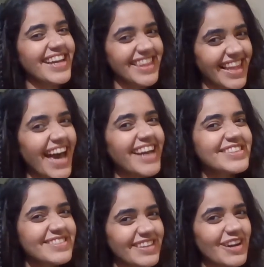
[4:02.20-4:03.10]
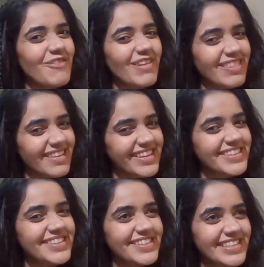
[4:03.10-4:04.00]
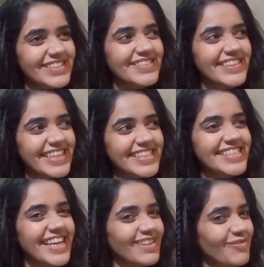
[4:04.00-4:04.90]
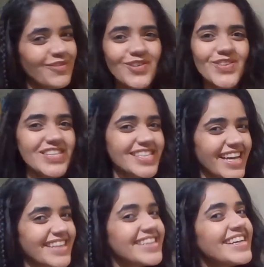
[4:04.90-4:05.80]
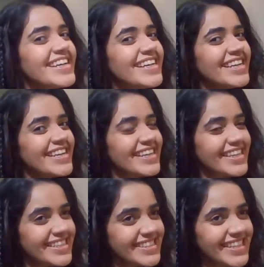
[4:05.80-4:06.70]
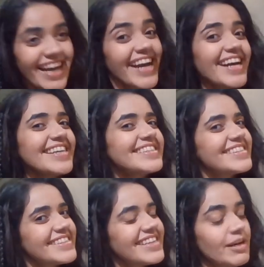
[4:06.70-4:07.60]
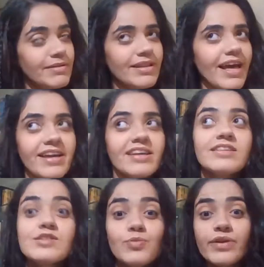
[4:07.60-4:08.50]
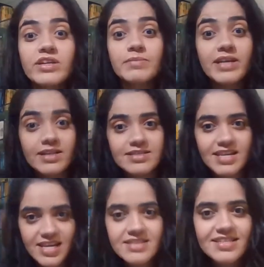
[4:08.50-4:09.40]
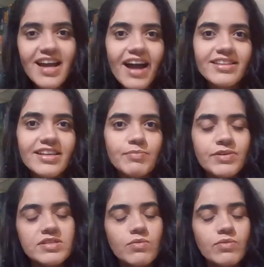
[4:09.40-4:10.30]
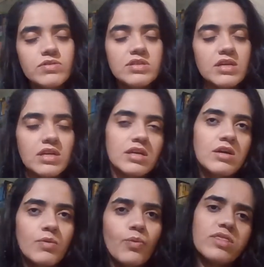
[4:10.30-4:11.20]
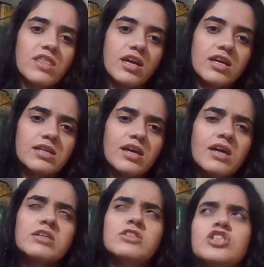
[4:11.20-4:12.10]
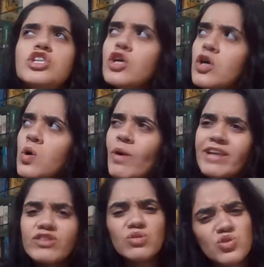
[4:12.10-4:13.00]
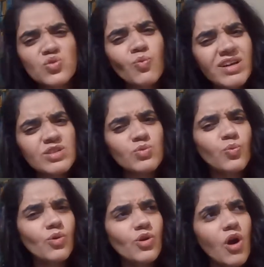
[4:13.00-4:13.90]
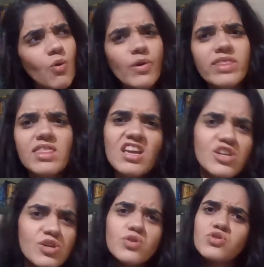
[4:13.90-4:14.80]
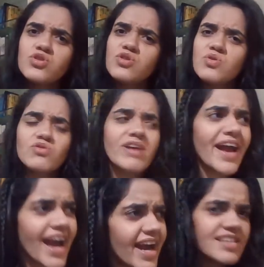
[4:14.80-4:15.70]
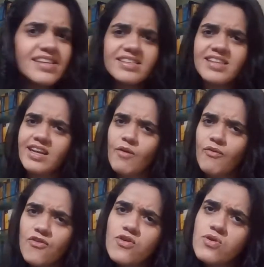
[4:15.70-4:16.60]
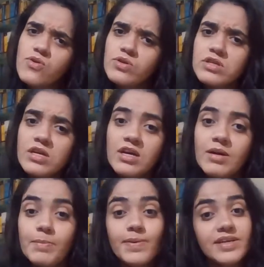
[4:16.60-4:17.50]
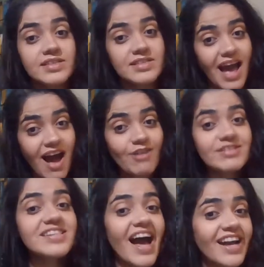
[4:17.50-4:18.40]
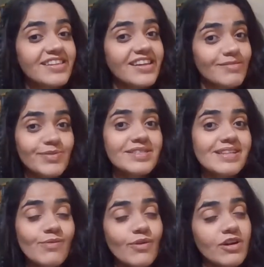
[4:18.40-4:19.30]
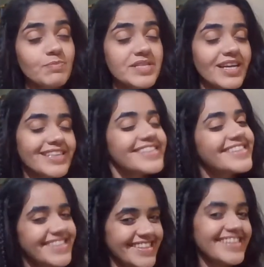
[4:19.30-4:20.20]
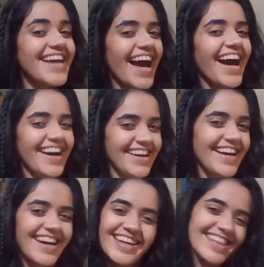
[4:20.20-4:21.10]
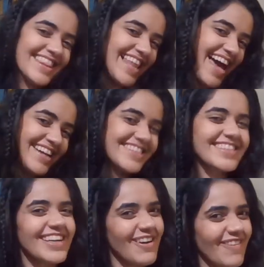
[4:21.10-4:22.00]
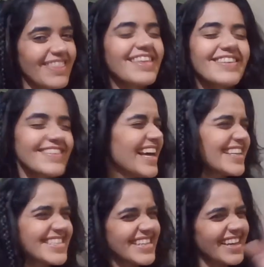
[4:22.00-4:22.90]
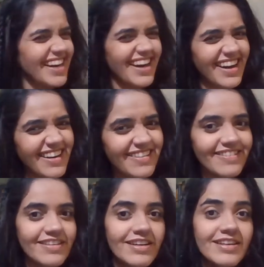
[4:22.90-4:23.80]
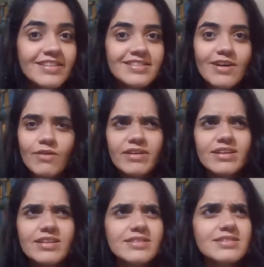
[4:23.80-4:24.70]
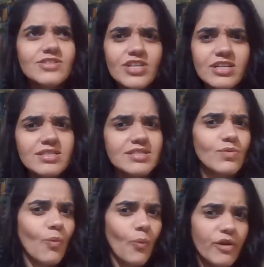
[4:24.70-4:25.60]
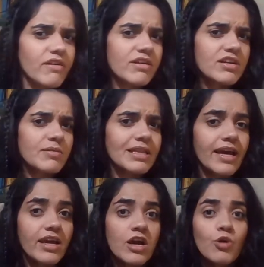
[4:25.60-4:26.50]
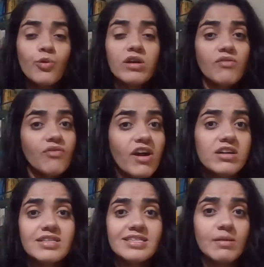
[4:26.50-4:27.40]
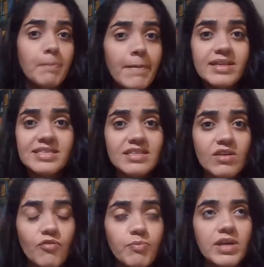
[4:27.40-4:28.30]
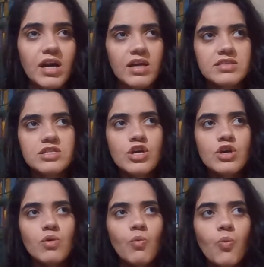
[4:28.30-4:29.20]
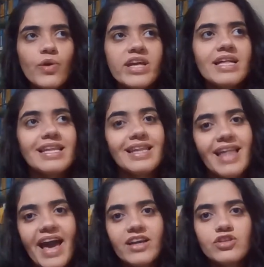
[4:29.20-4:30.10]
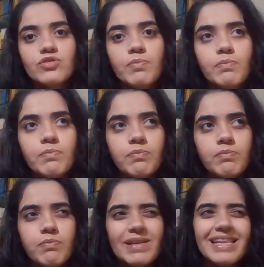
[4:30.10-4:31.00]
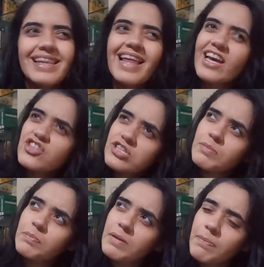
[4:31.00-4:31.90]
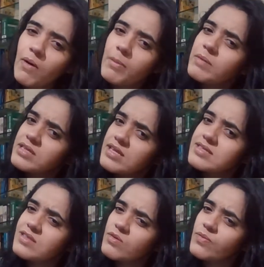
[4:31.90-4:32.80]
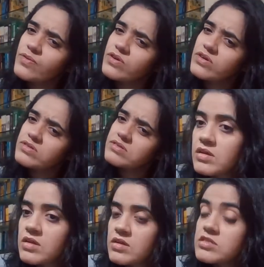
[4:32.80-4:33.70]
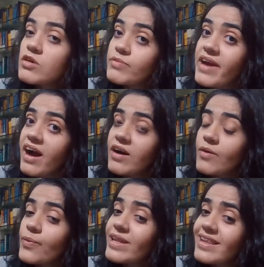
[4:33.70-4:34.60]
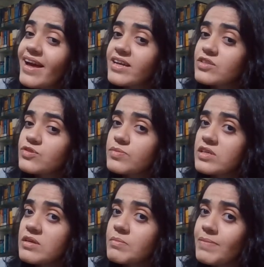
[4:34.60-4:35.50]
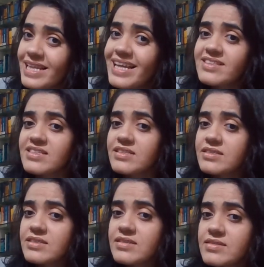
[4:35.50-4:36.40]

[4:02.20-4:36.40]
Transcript: I'd like to go with you to eat that food that I hate. I mean, like, it's weird because inside that person will say, we're thinking, no, I don't want to go with you, dude. I hate that kind of food. But outside, that Brazilian will keep saying, yeah, I'd like to go with you. Let's go. So it's just weird. I mean, like, we are very submissive because we like to pleasure people. Maybe that's the word. So yeah, we like to be pleasant.